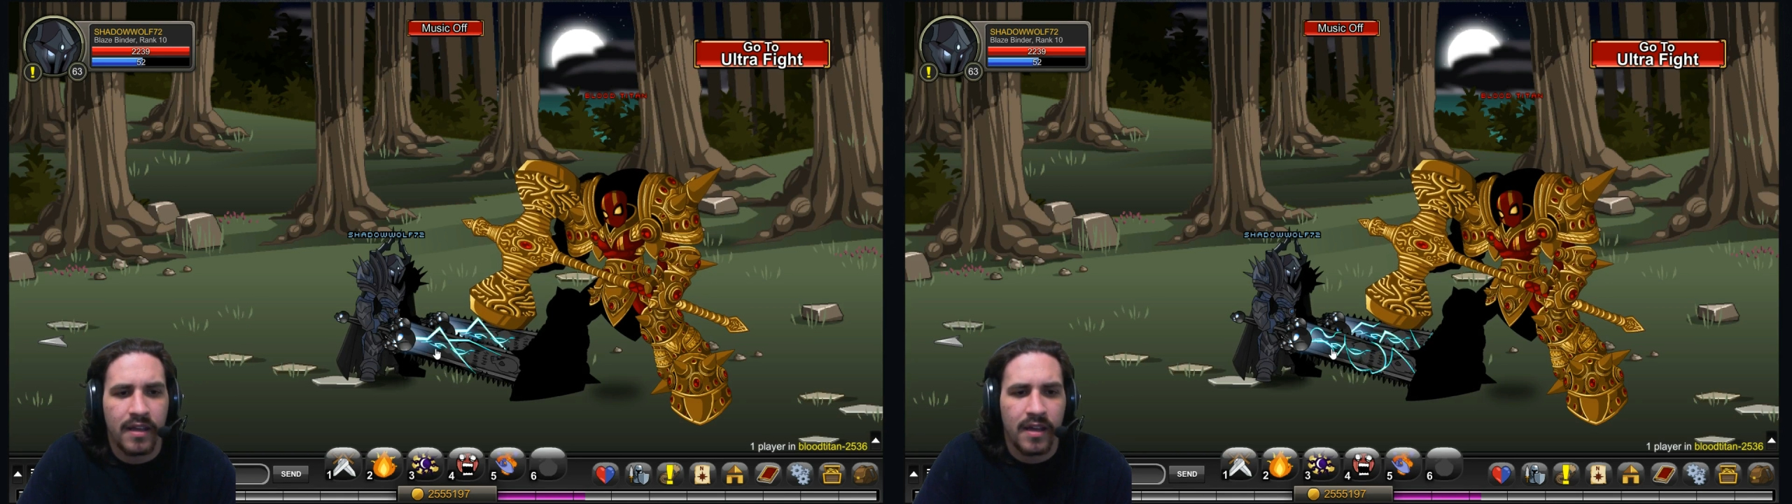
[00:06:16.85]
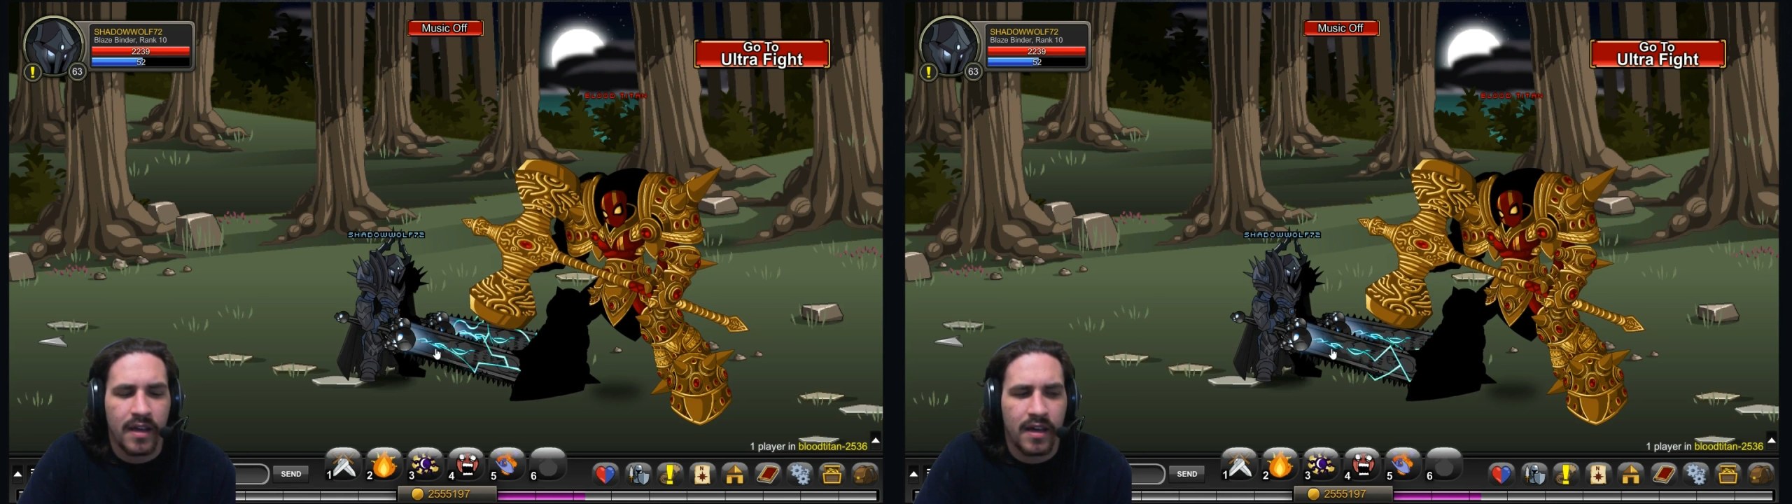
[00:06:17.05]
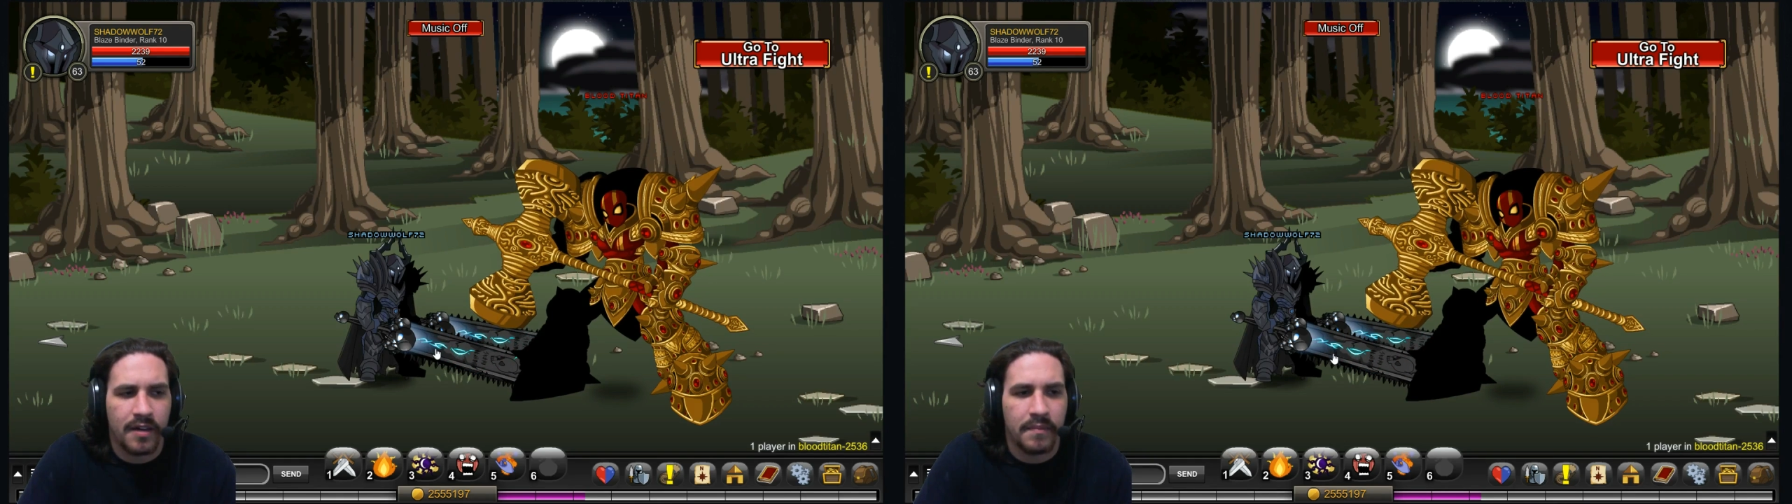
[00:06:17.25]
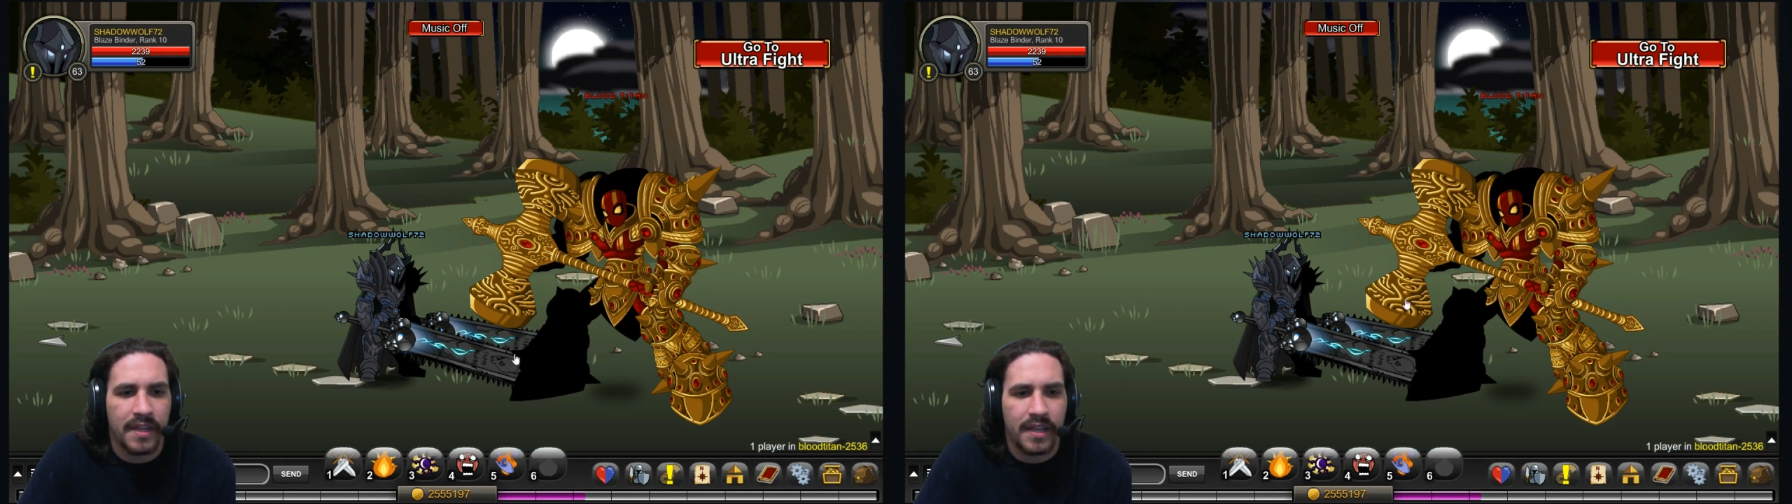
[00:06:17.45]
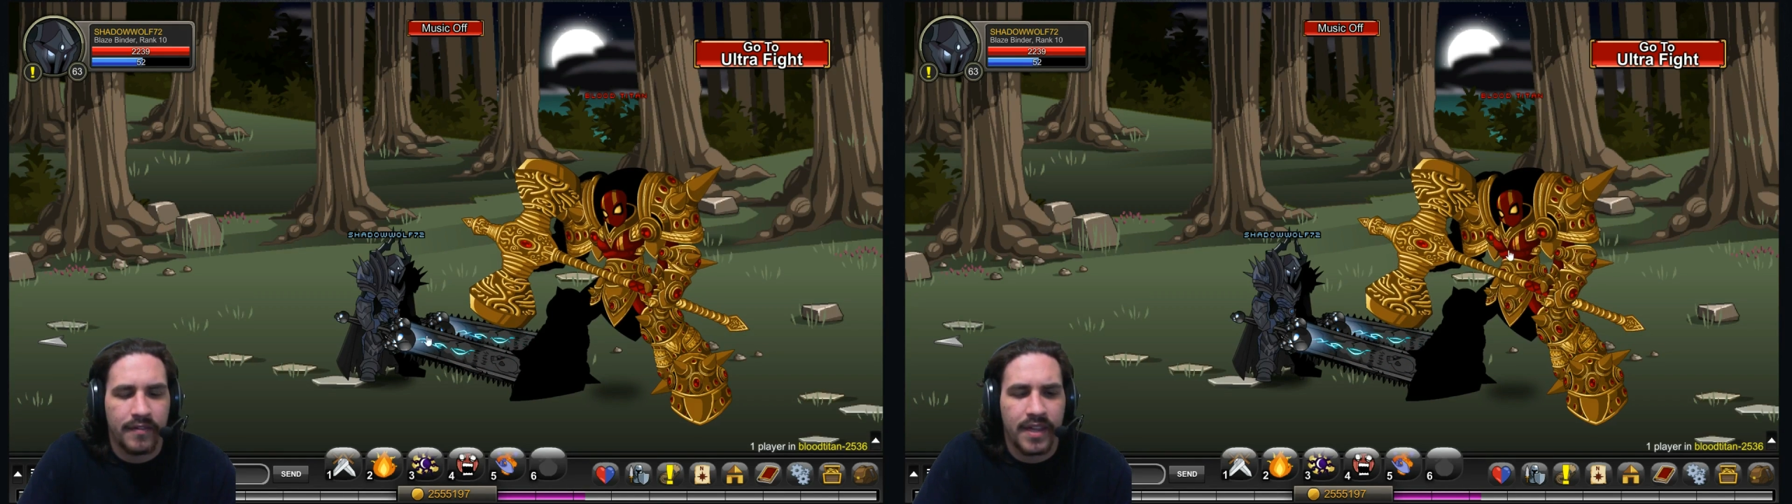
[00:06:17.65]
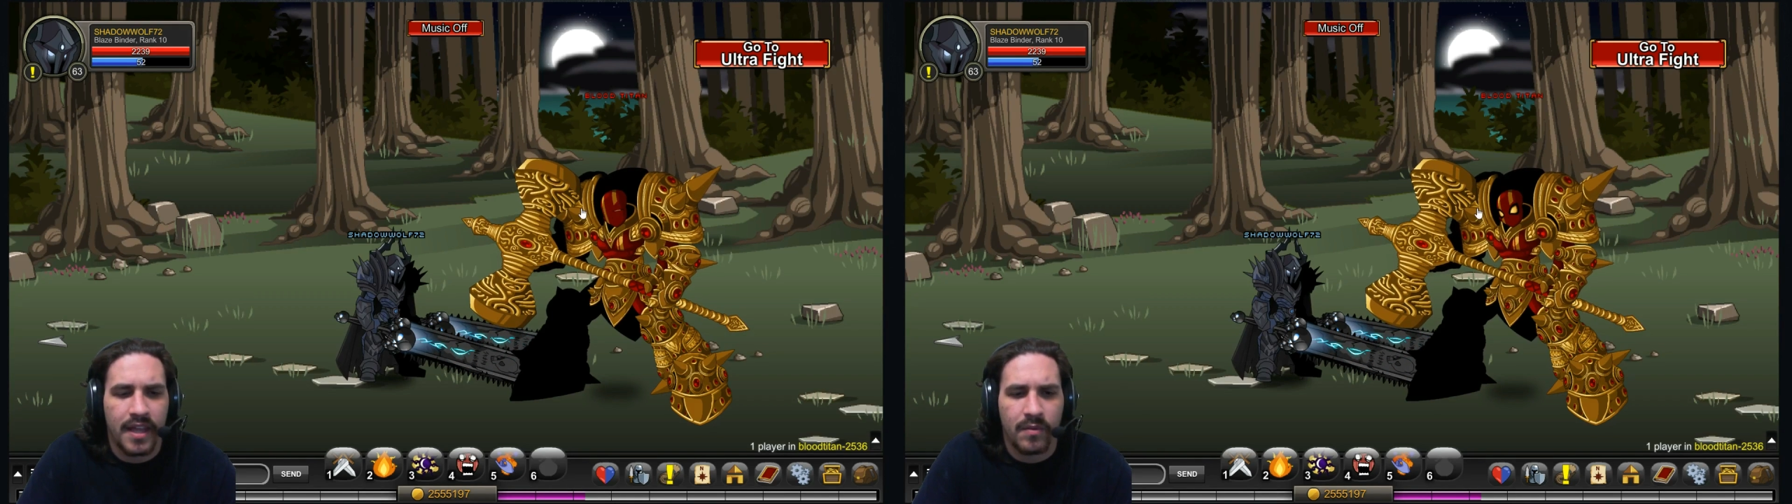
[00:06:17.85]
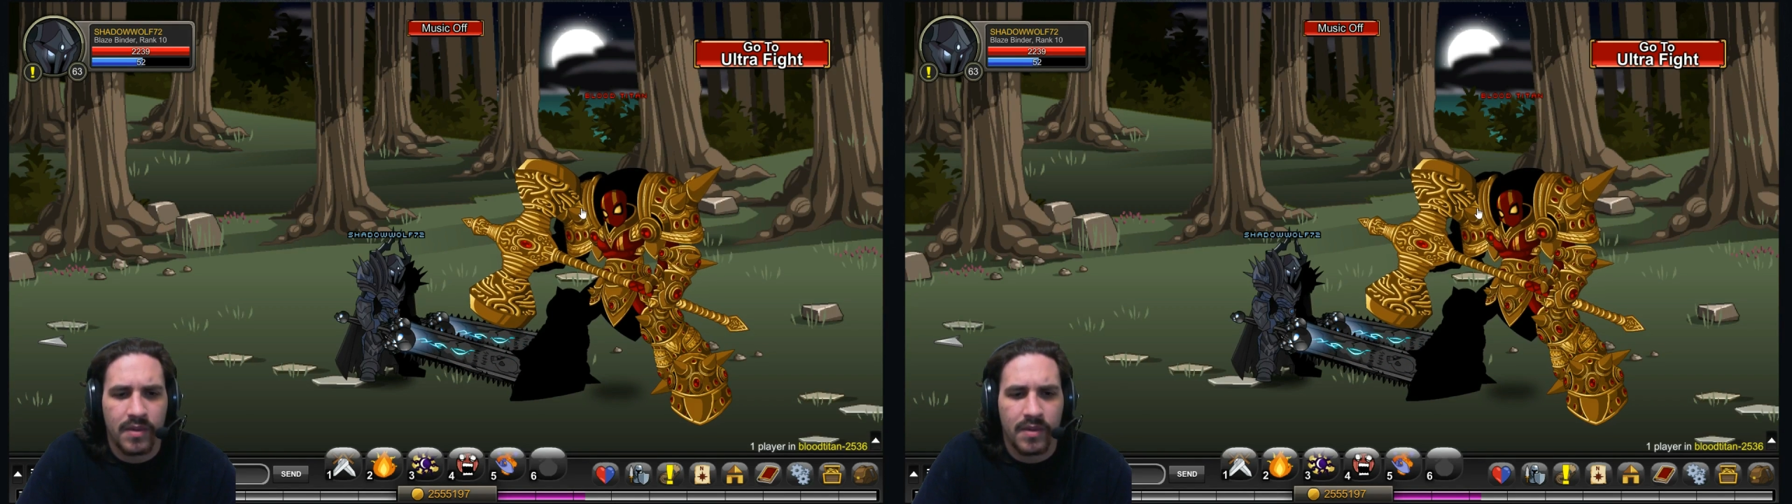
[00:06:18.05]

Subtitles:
And even then,